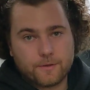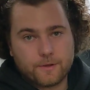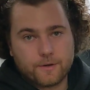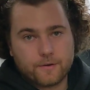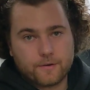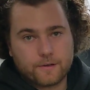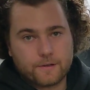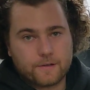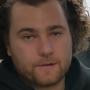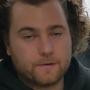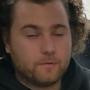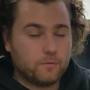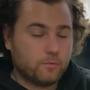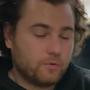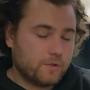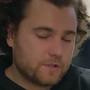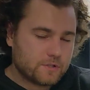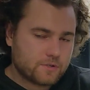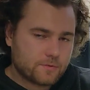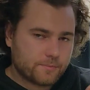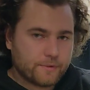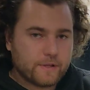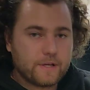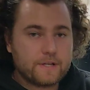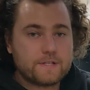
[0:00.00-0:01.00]
okay?
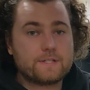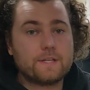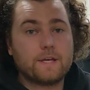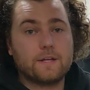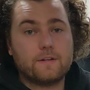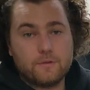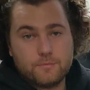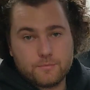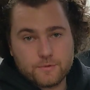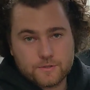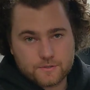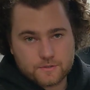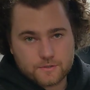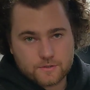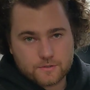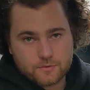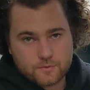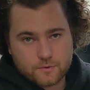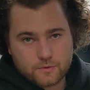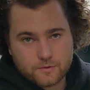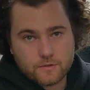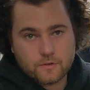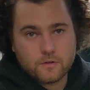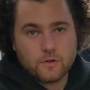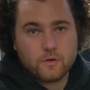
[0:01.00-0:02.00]
This applies to any business,
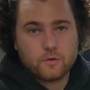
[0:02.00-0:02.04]
really,